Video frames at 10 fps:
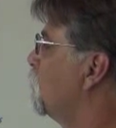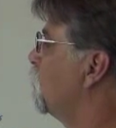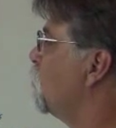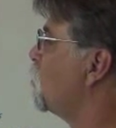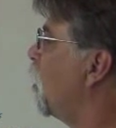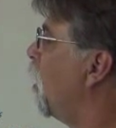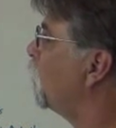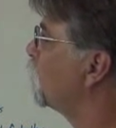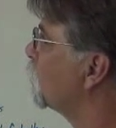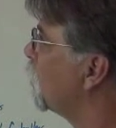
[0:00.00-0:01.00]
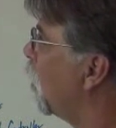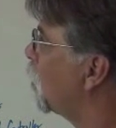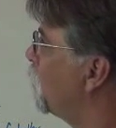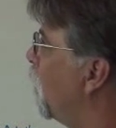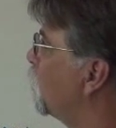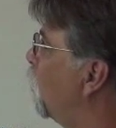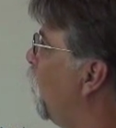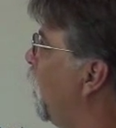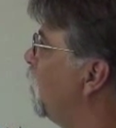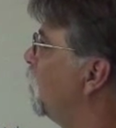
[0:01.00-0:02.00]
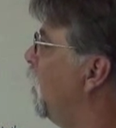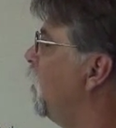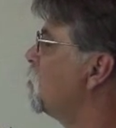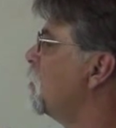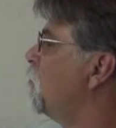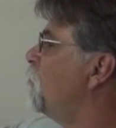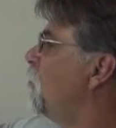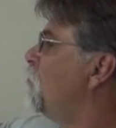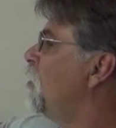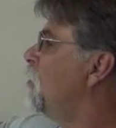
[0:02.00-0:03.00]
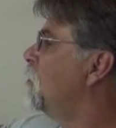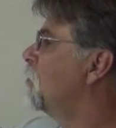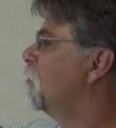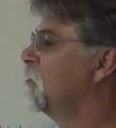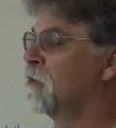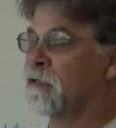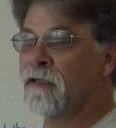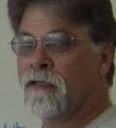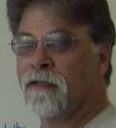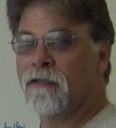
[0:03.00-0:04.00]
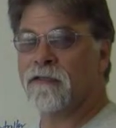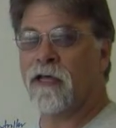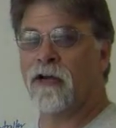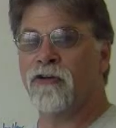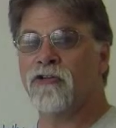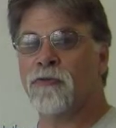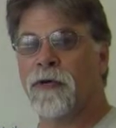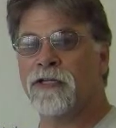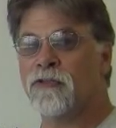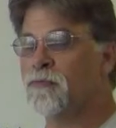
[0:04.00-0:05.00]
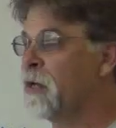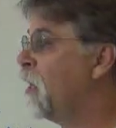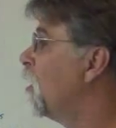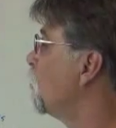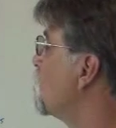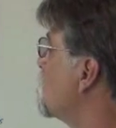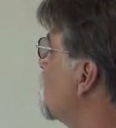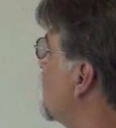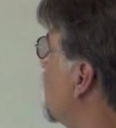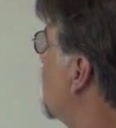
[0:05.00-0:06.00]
first off, we'll talk about the weight. The A C fifty is one hundred twenty-two pounds.